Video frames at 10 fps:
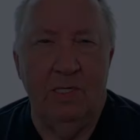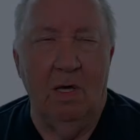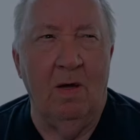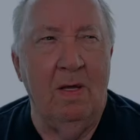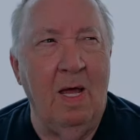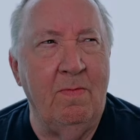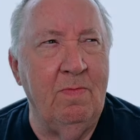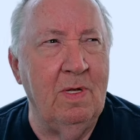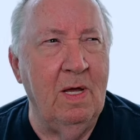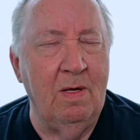
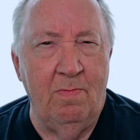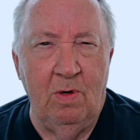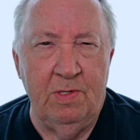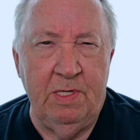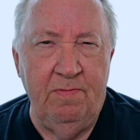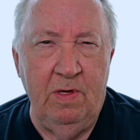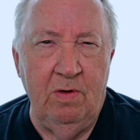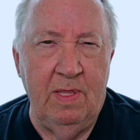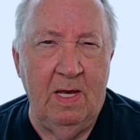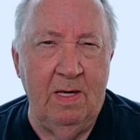So most of
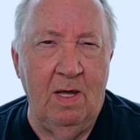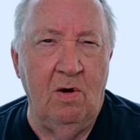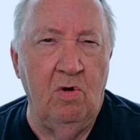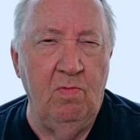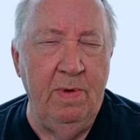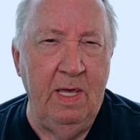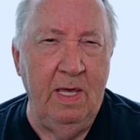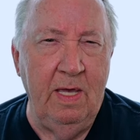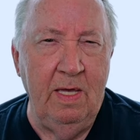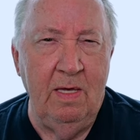you that know
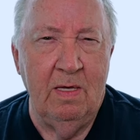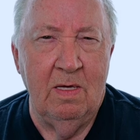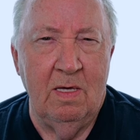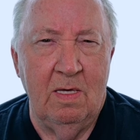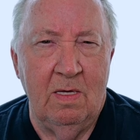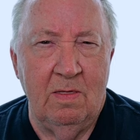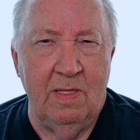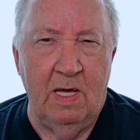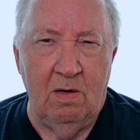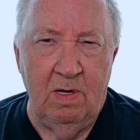me,
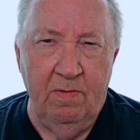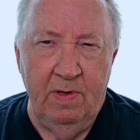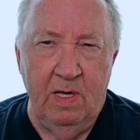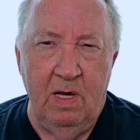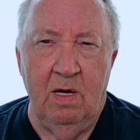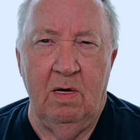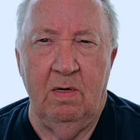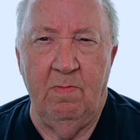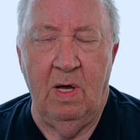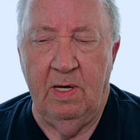that are living
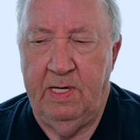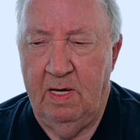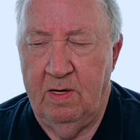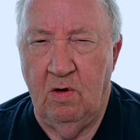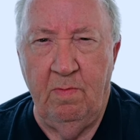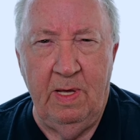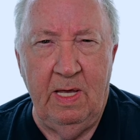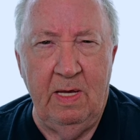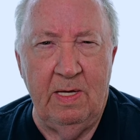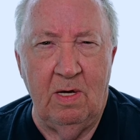here in Montana, know
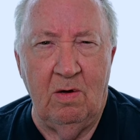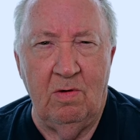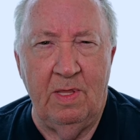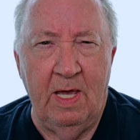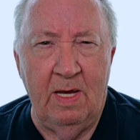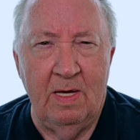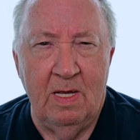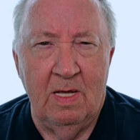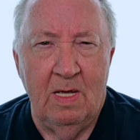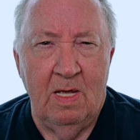me, know that
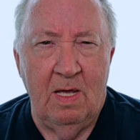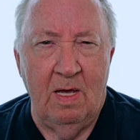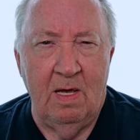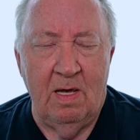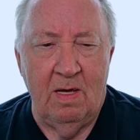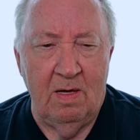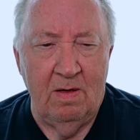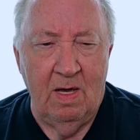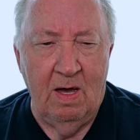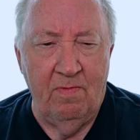
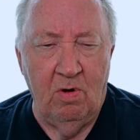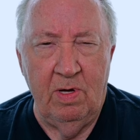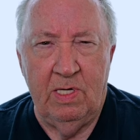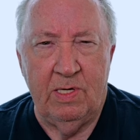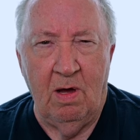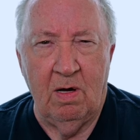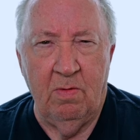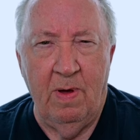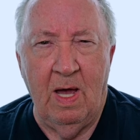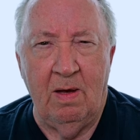I've always
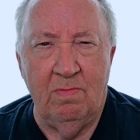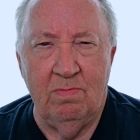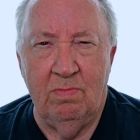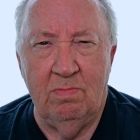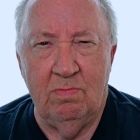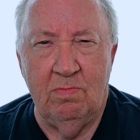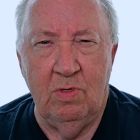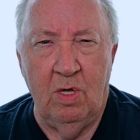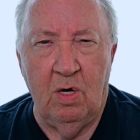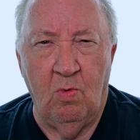talked about,
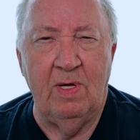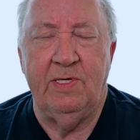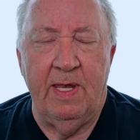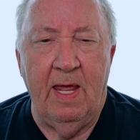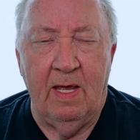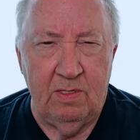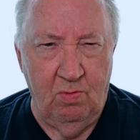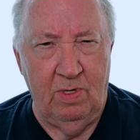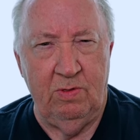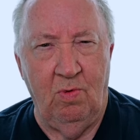you know, what's
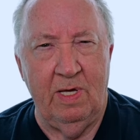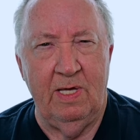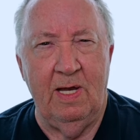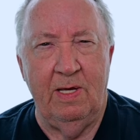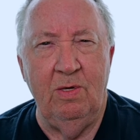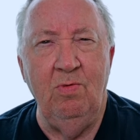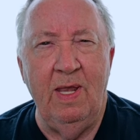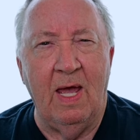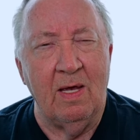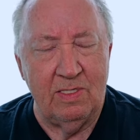next? What can I do
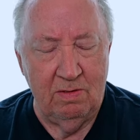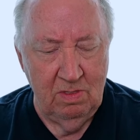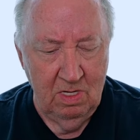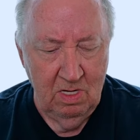next?